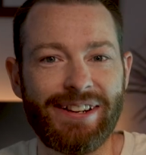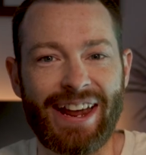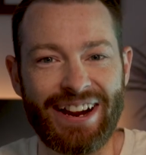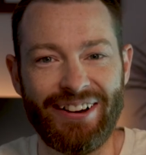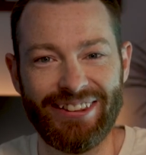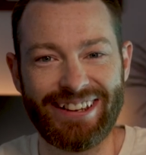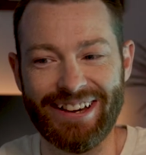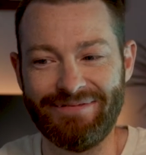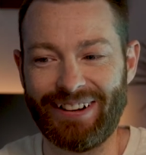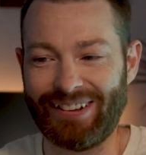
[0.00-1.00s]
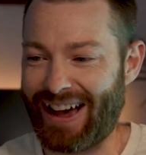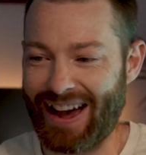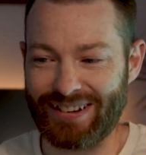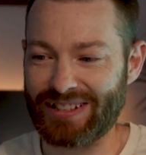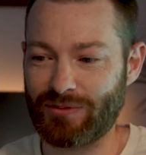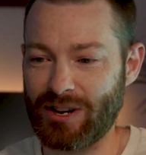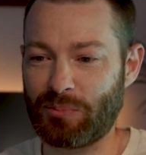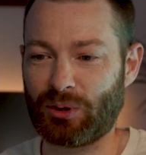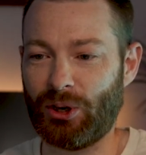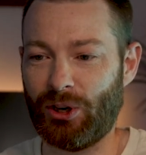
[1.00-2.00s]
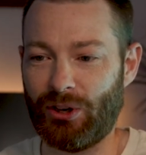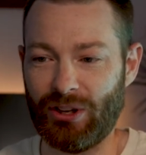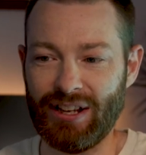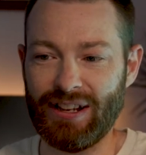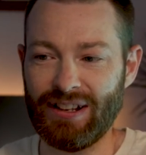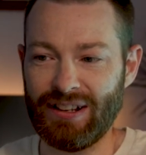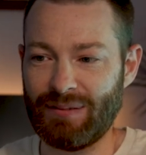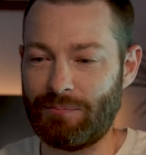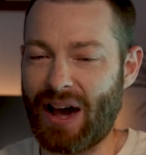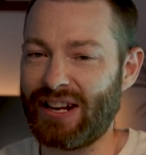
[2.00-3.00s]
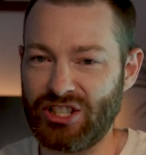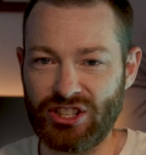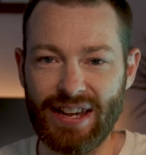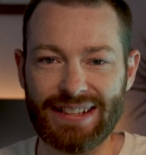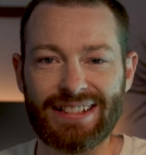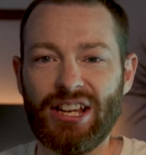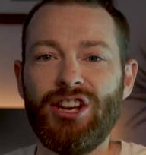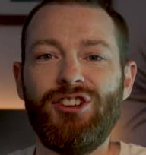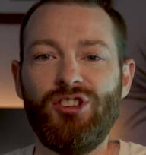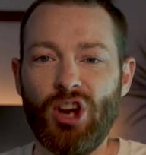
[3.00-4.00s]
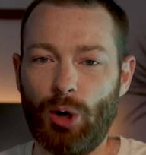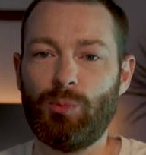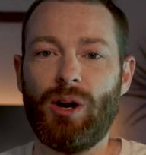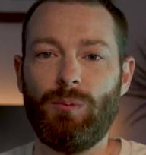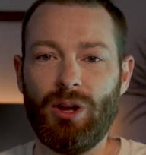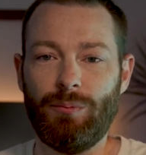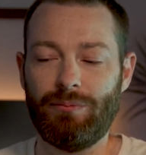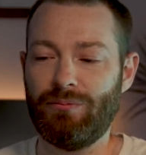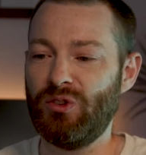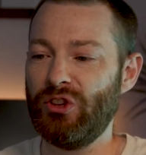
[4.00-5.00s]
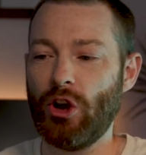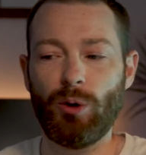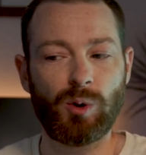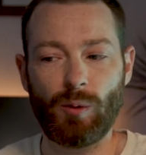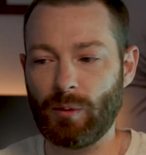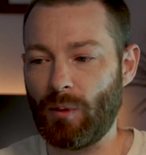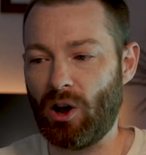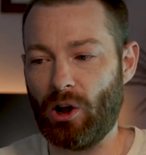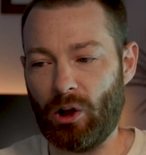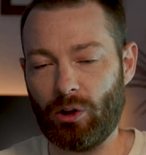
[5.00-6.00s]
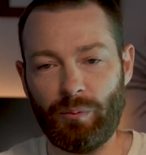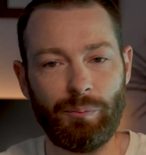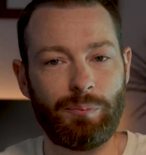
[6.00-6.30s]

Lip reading: can get it on the gimbal. RS3 Pro managed this no problem. No problem at all.